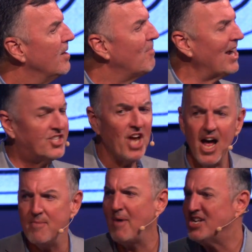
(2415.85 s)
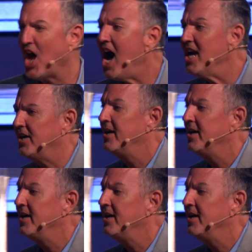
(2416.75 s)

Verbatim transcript: My son, my daughter